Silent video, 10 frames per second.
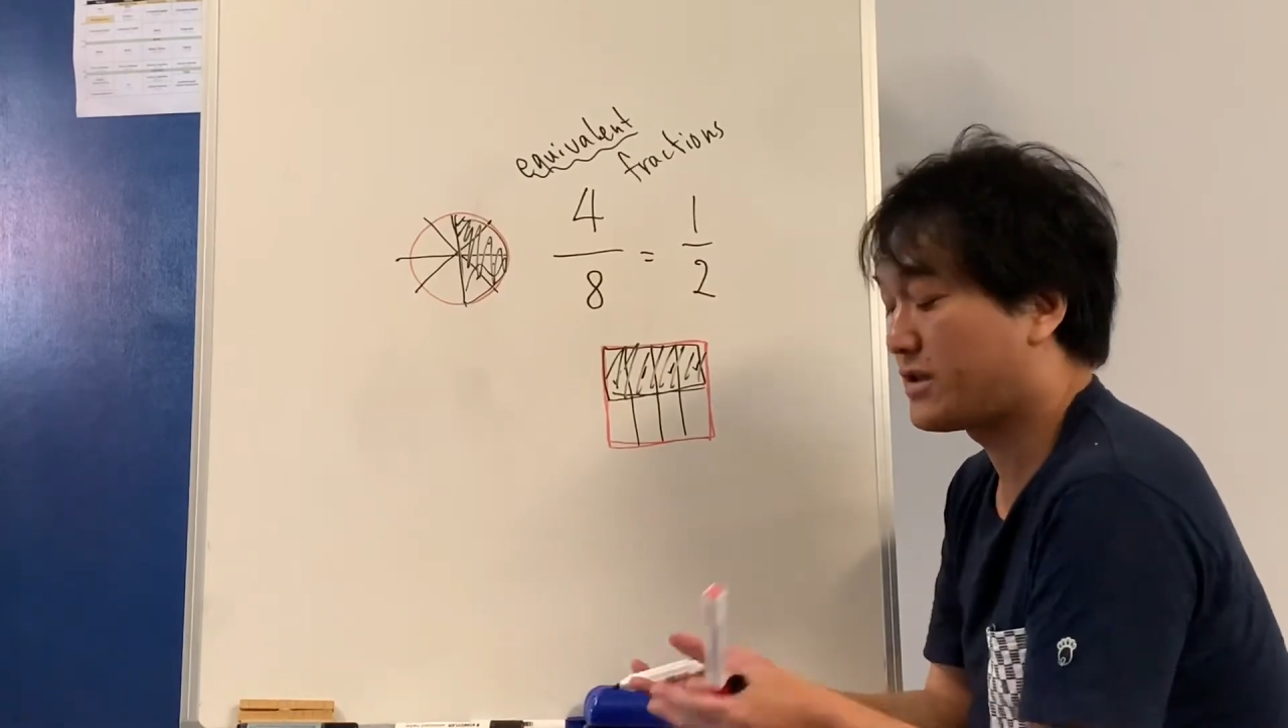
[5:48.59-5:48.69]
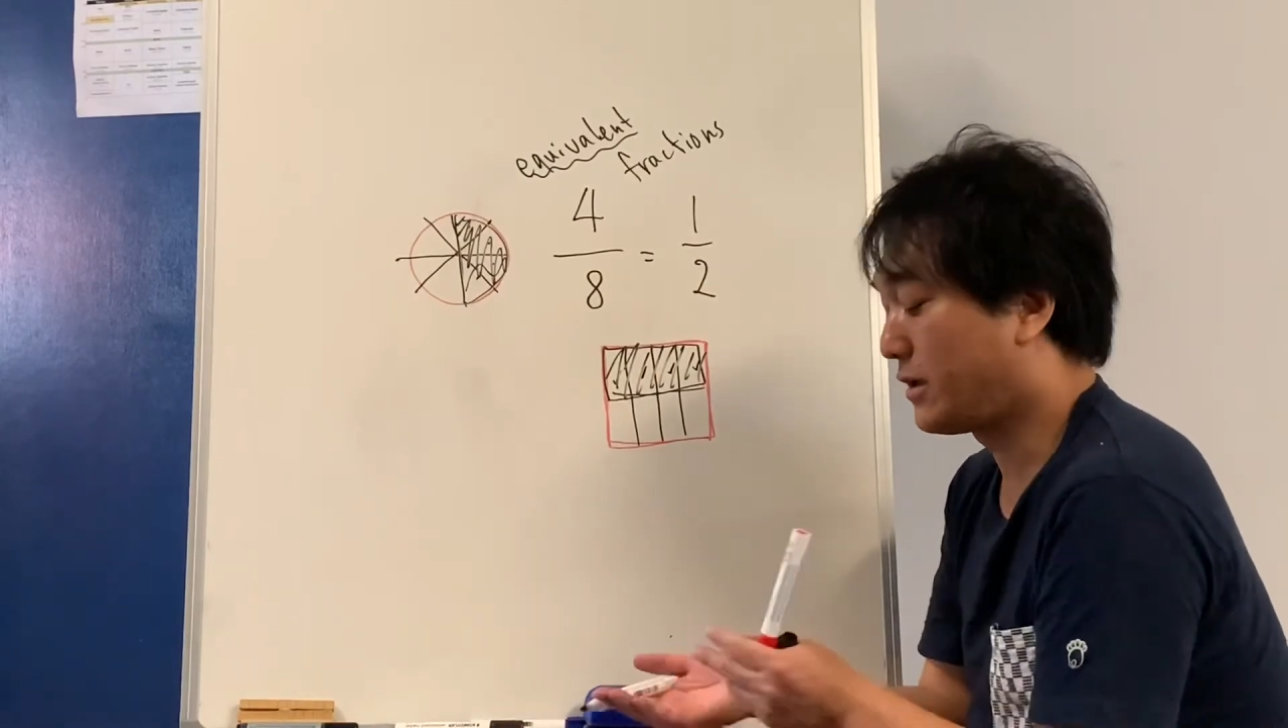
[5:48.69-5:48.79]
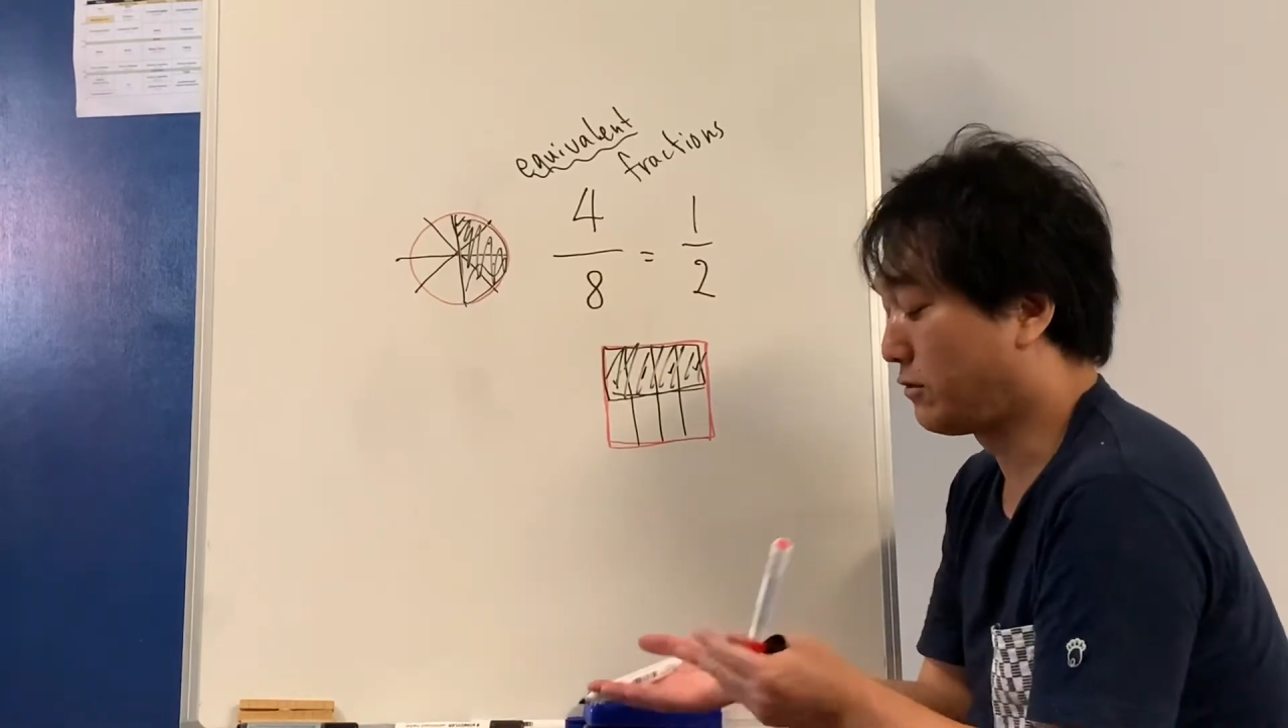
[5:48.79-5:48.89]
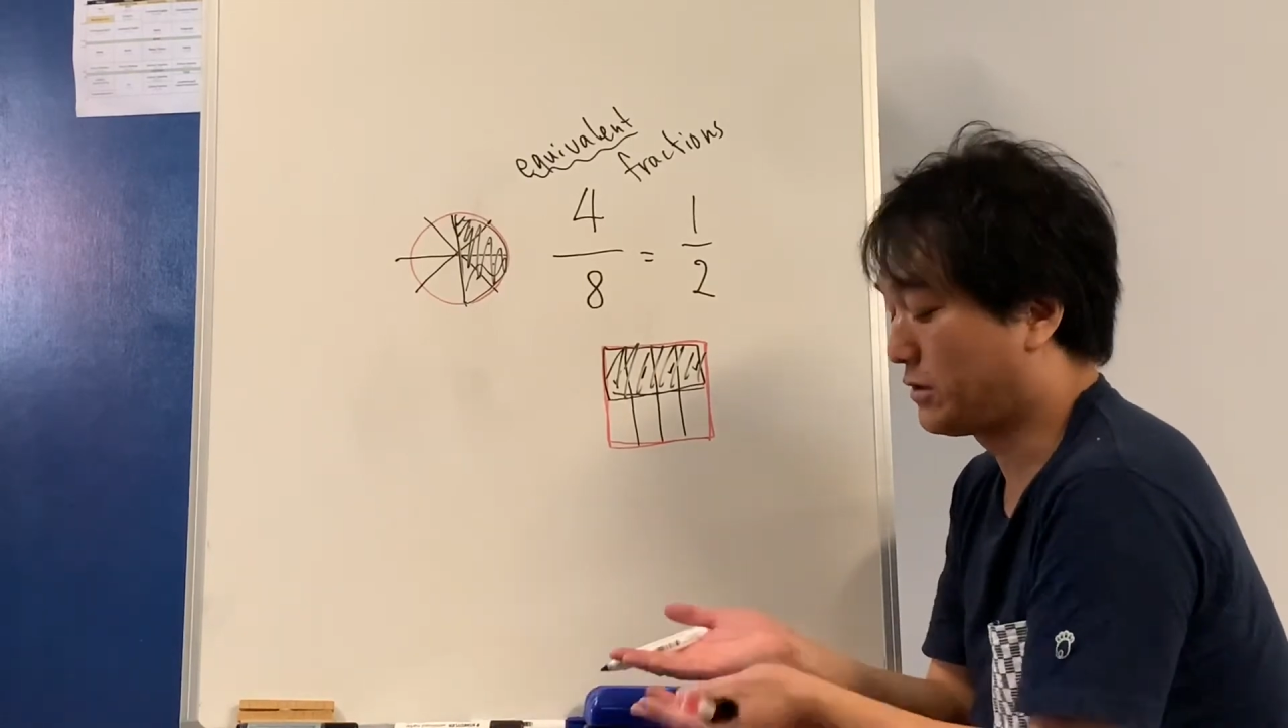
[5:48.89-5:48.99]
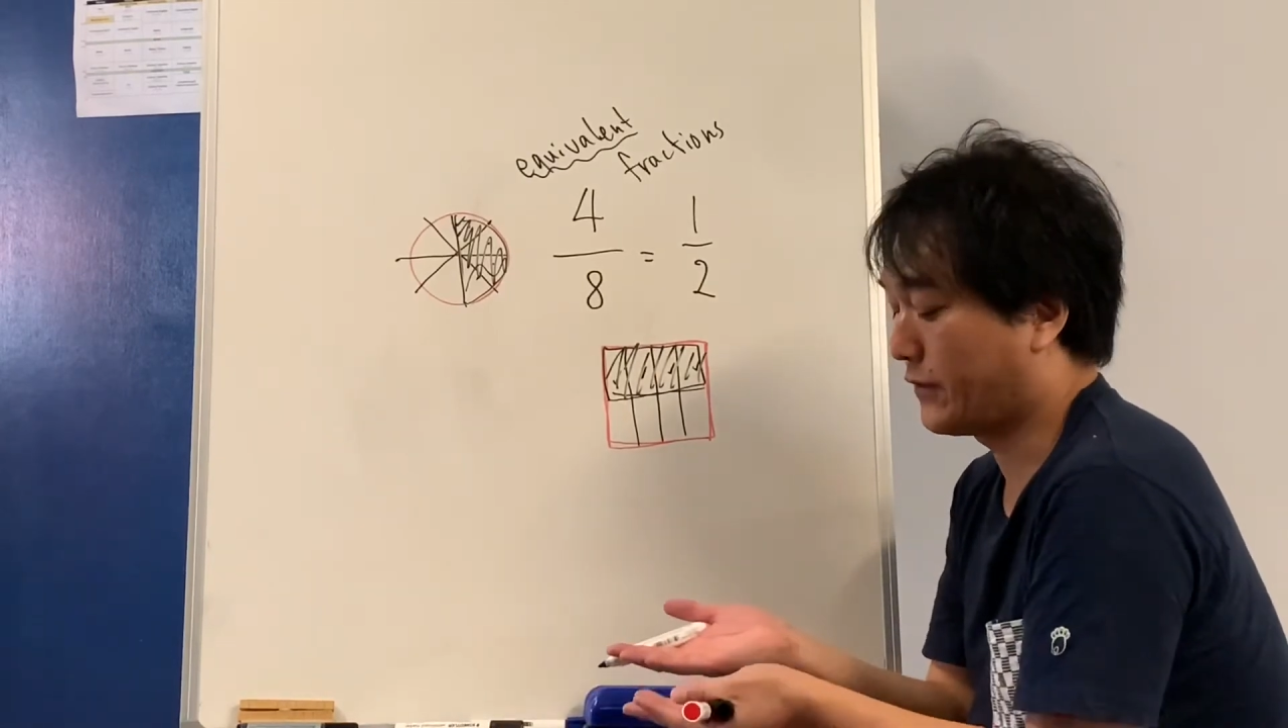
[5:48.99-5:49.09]

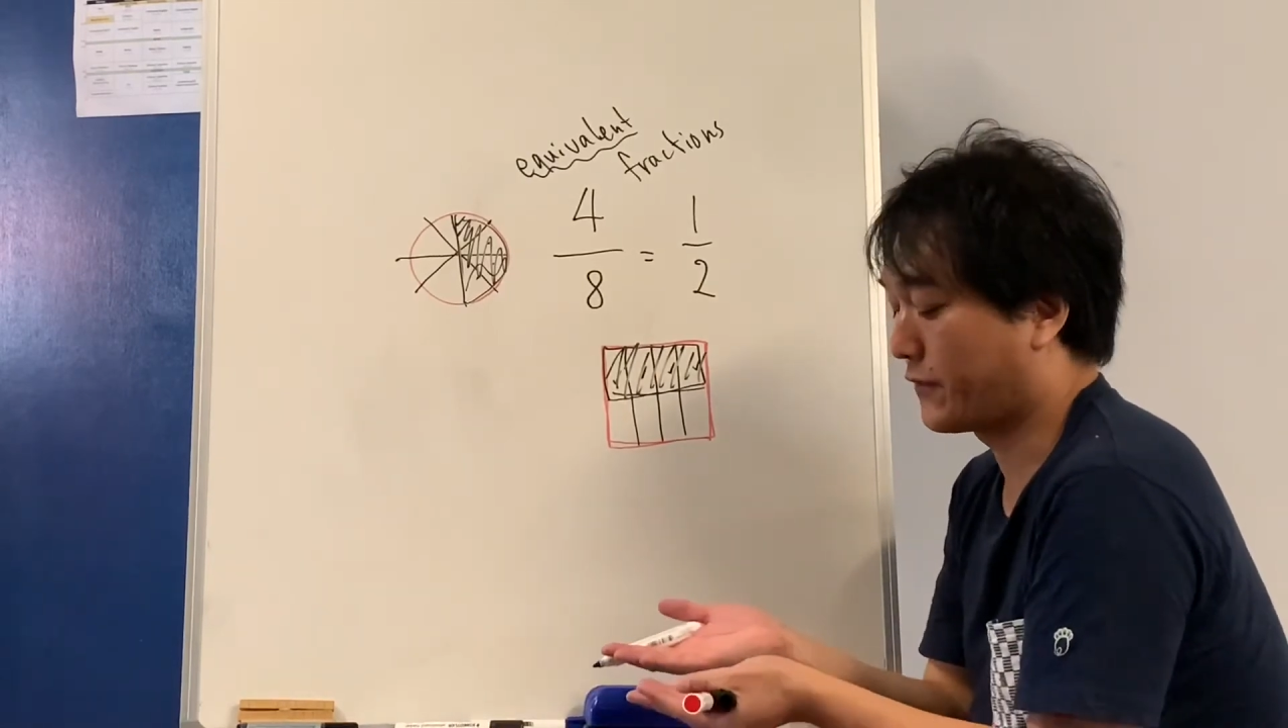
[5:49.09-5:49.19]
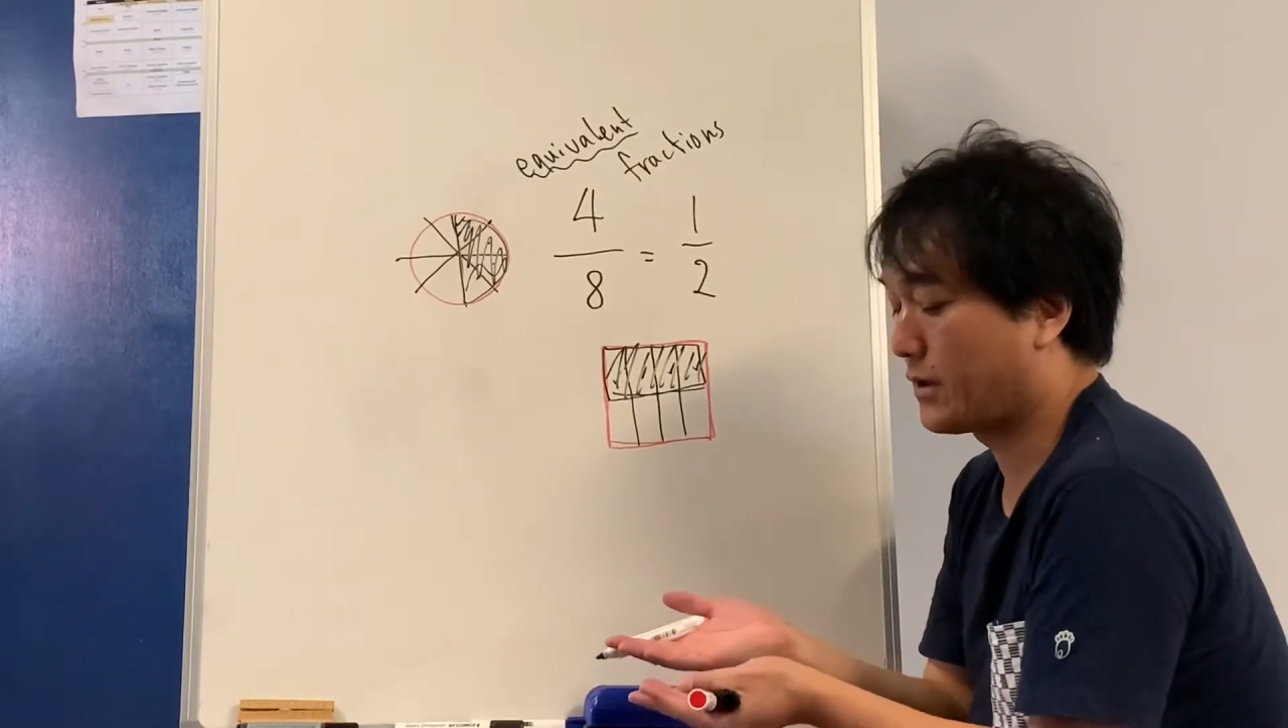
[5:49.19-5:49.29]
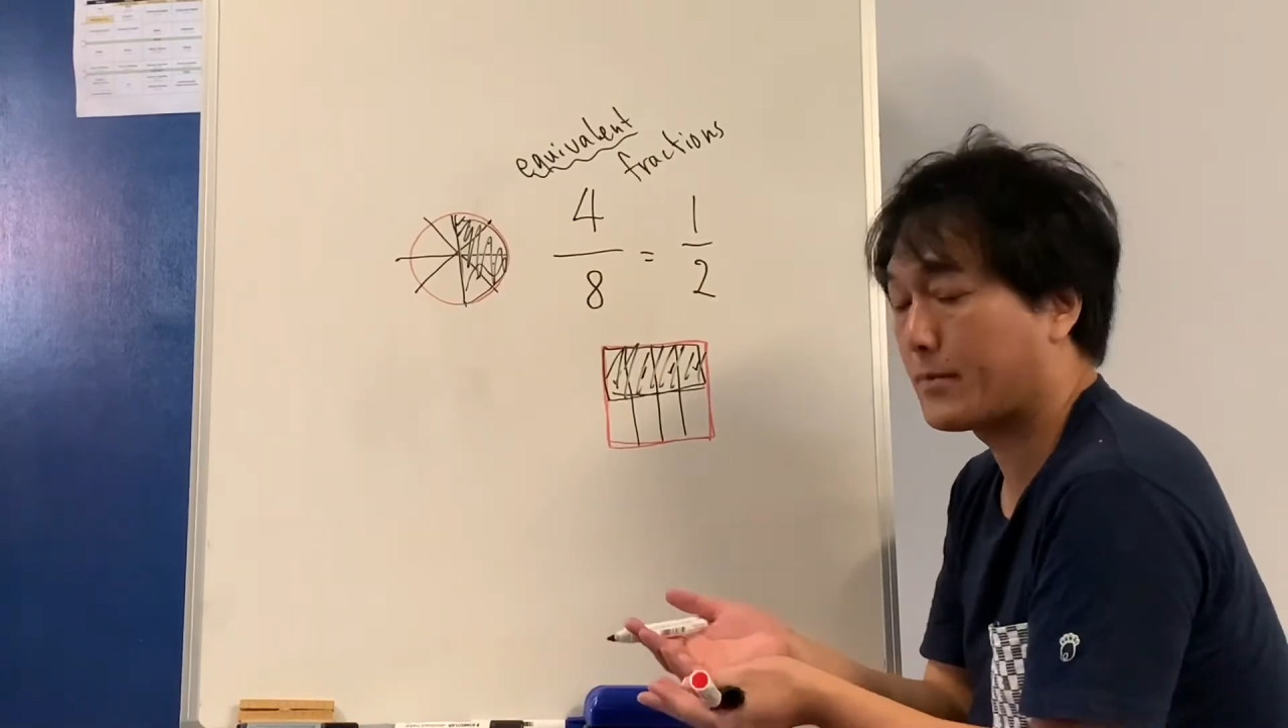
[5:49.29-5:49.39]
look different